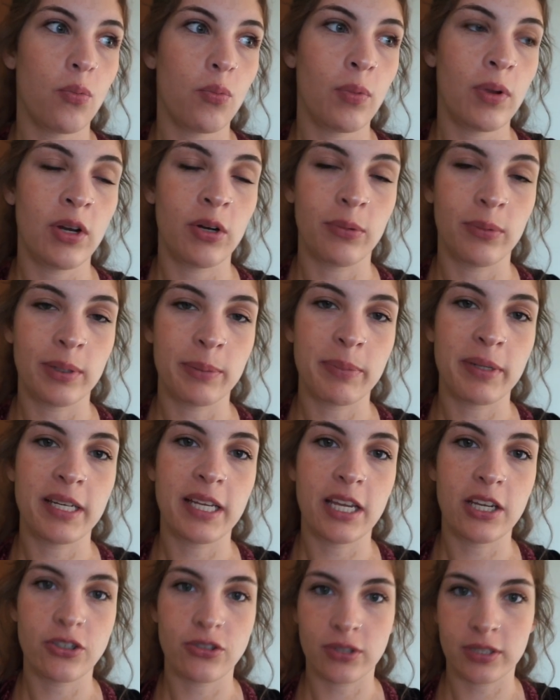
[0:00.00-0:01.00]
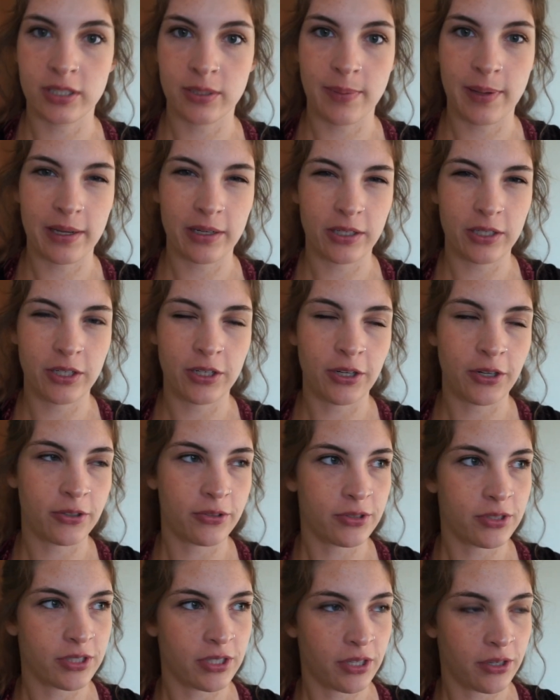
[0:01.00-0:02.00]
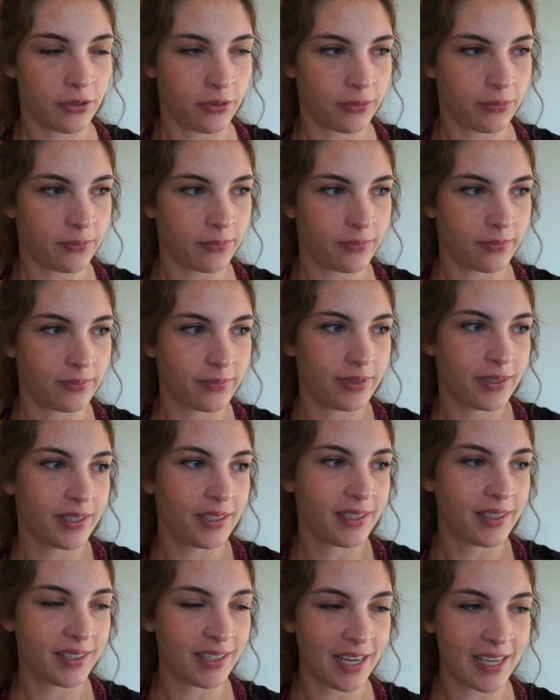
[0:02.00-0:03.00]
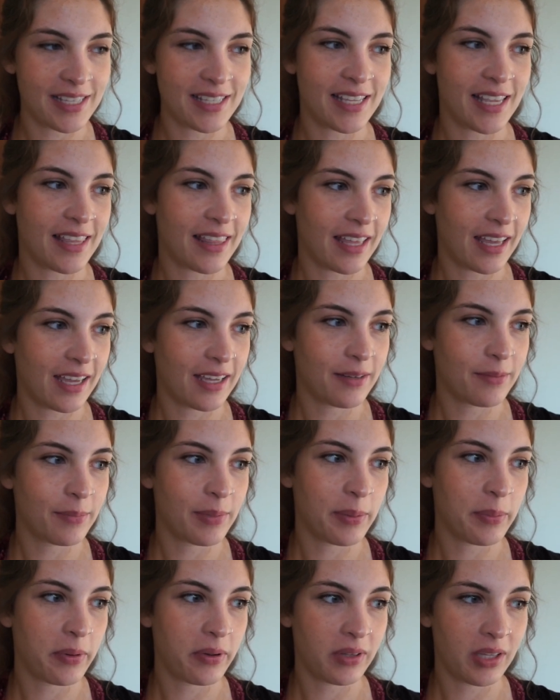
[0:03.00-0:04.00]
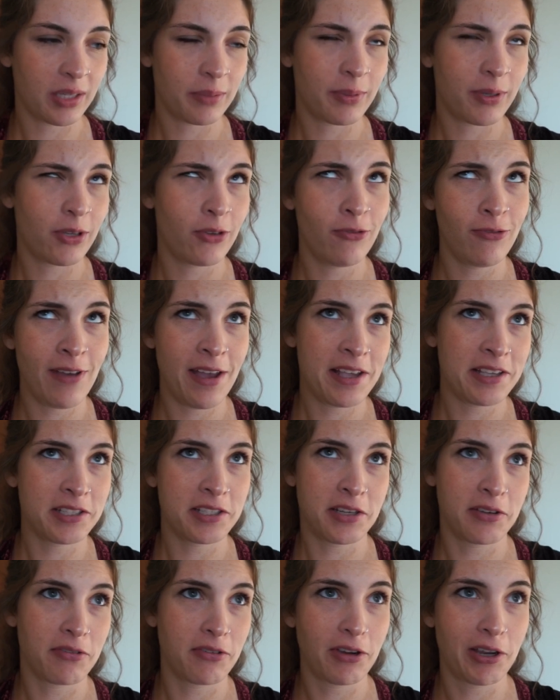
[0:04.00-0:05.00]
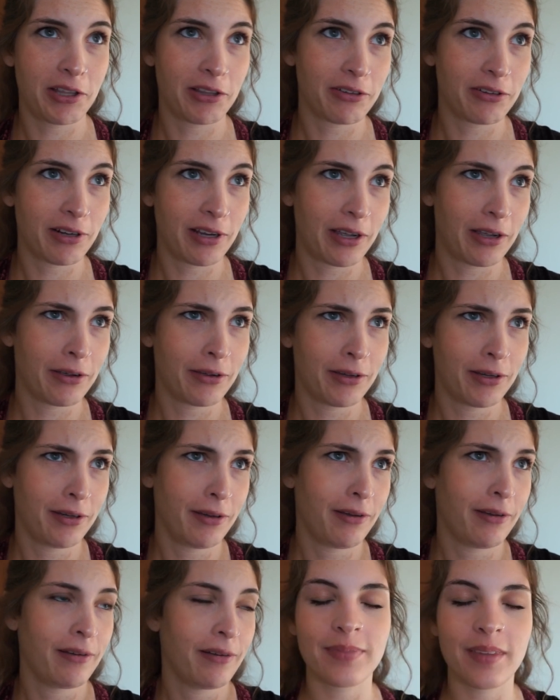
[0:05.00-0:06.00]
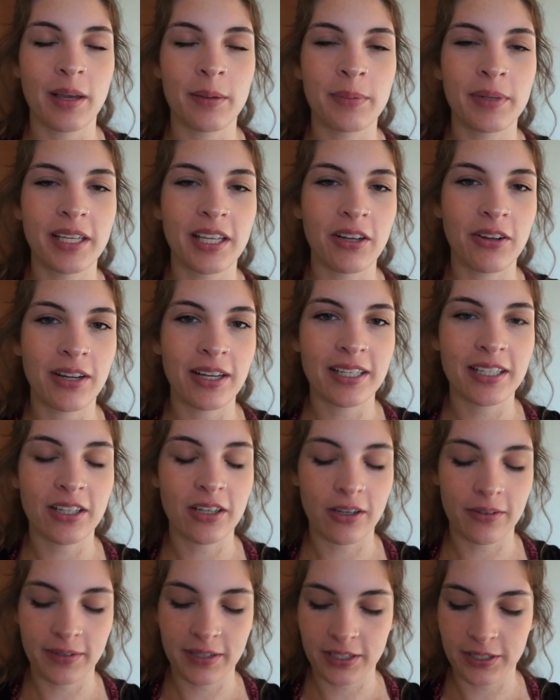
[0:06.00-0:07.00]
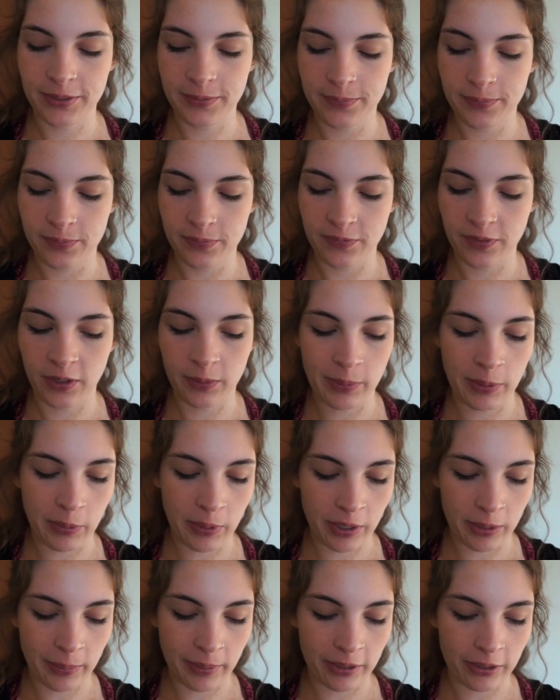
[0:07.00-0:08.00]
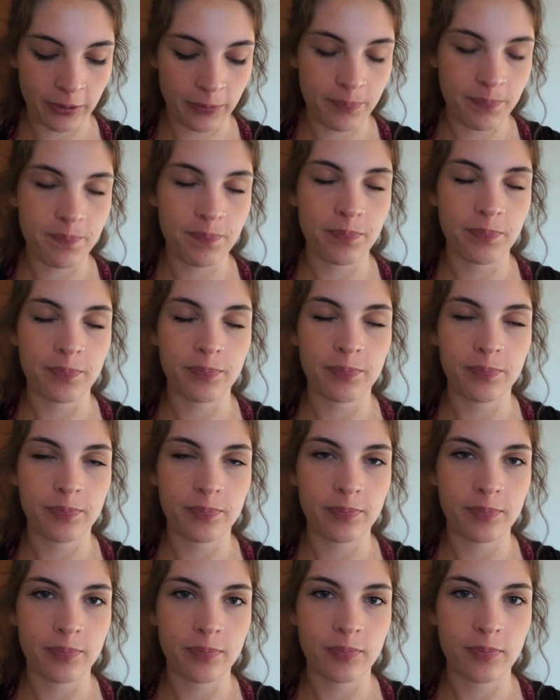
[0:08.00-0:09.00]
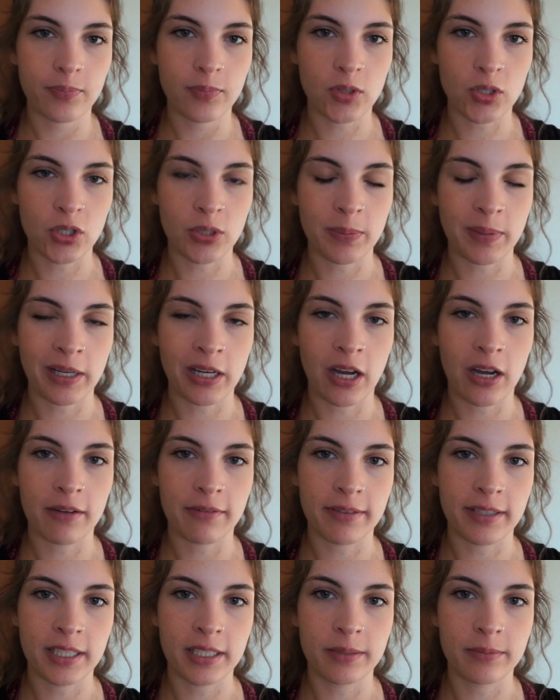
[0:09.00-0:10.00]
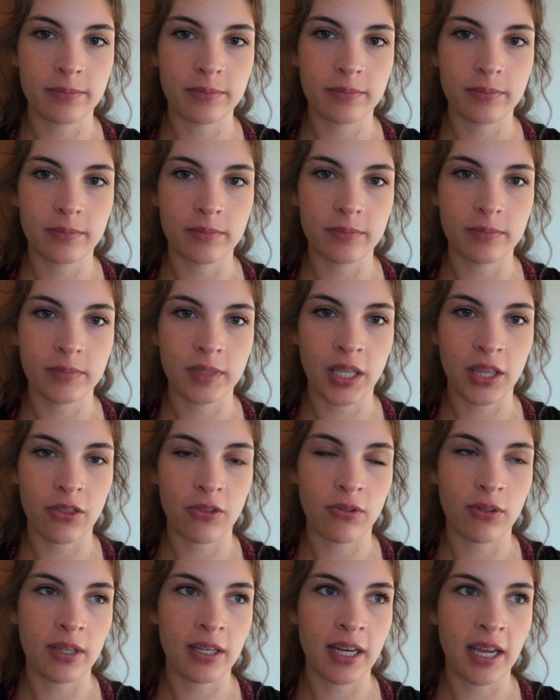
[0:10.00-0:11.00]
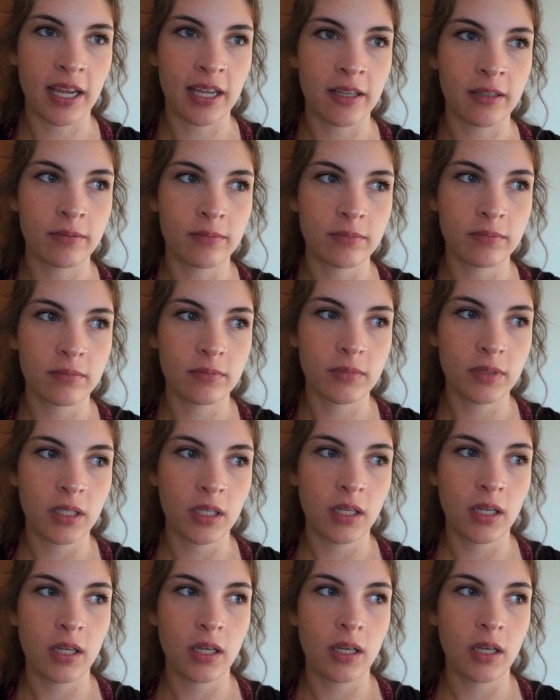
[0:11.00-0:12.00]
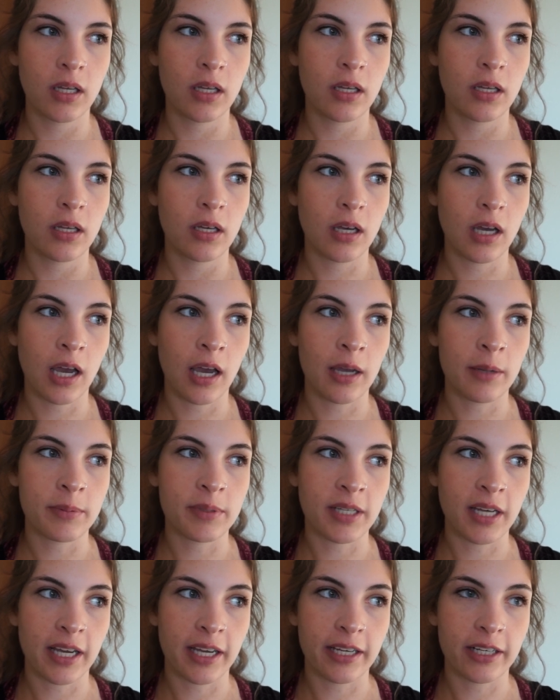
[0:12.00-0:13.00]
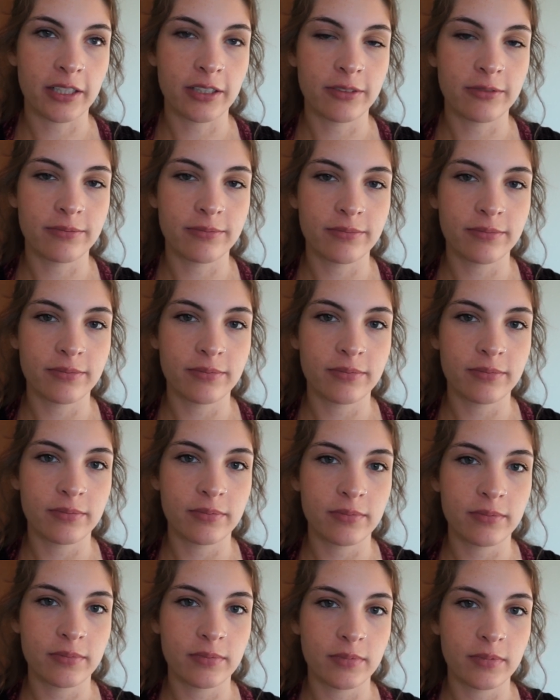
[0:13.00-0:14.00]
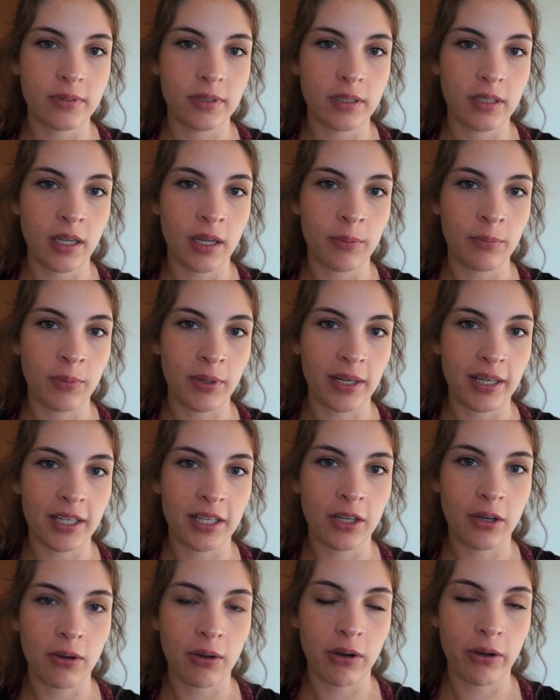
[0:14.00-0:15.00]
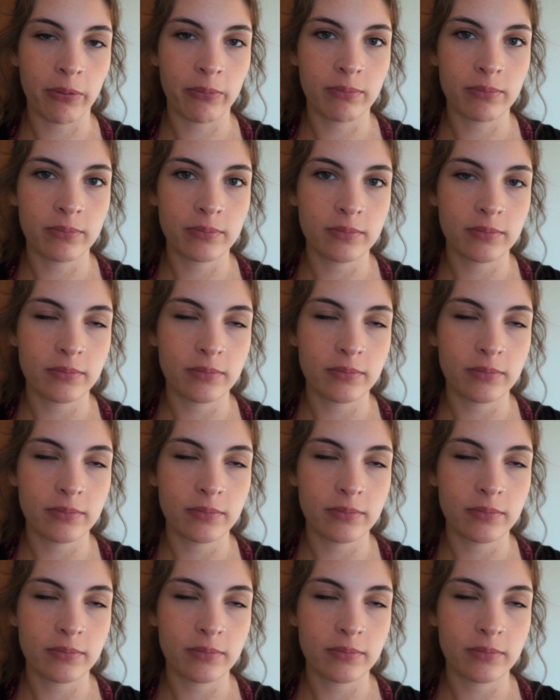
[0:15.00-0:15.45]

we don't want to be dangerous about it, you know, so I say that and people are like, but you fast every other day. I'm gonna go ahead and get off here, fill up my water bottle, drink my coffee, get through the day. I'm tired. I'm ready to go home.